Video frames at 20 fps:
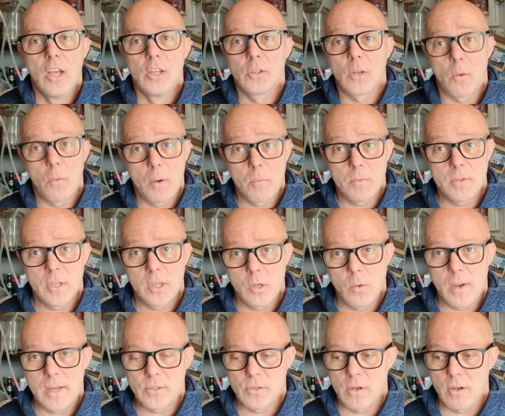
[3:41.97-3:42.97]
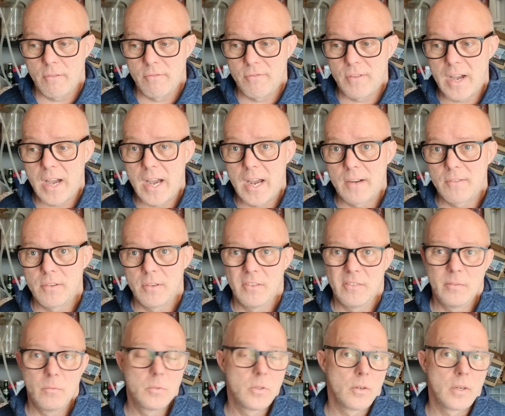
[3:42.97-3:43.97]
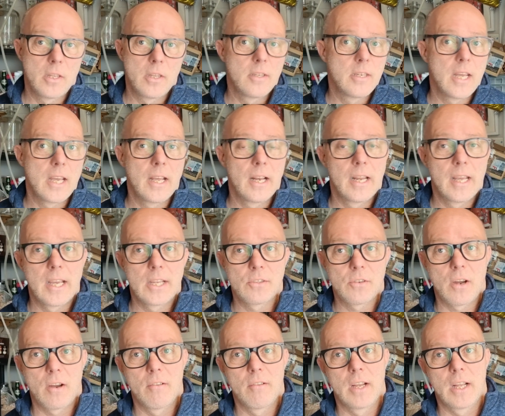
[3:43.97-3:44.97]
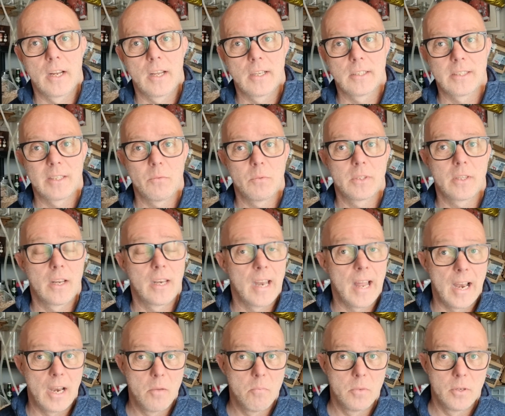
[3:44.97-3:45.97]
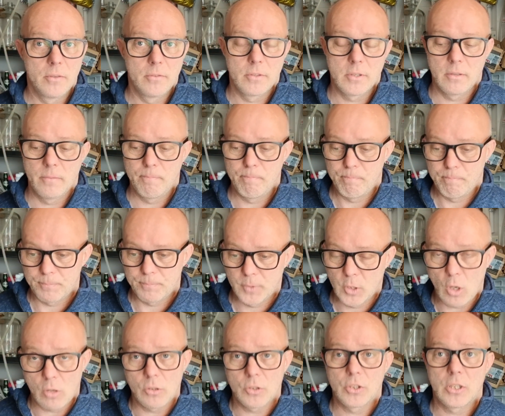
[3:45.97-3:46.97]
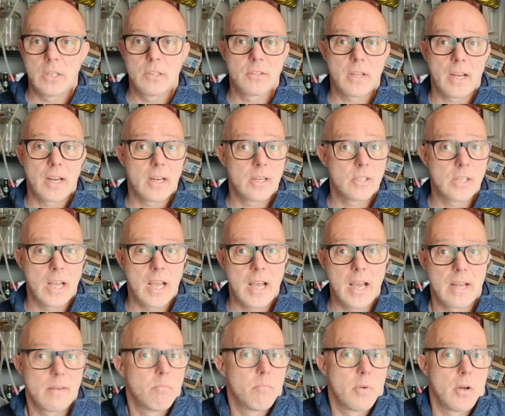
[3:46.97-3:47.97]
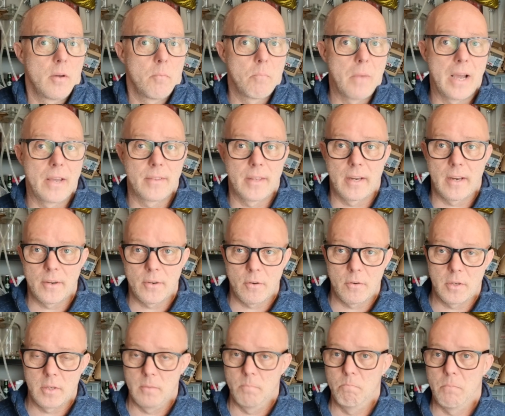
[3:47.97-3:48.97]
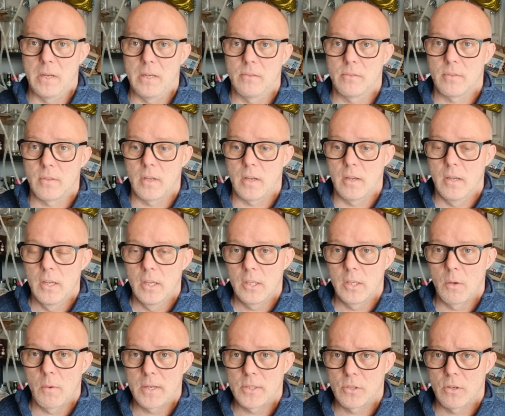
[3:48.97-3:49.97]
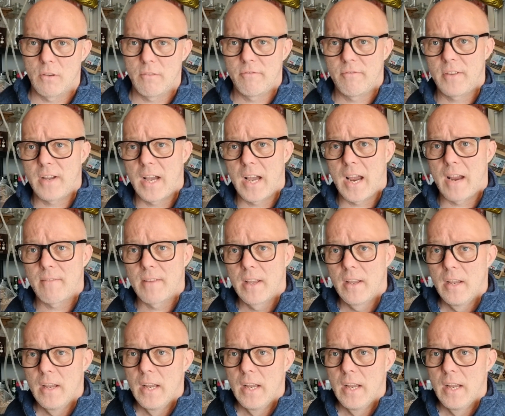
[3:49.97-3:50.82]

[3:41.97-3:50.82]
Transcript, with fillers: So I went with the US-05. It was only the day later I realised it was a Lallemand Kolsch yeast I actually had, but by then I'd already pitched the US-05.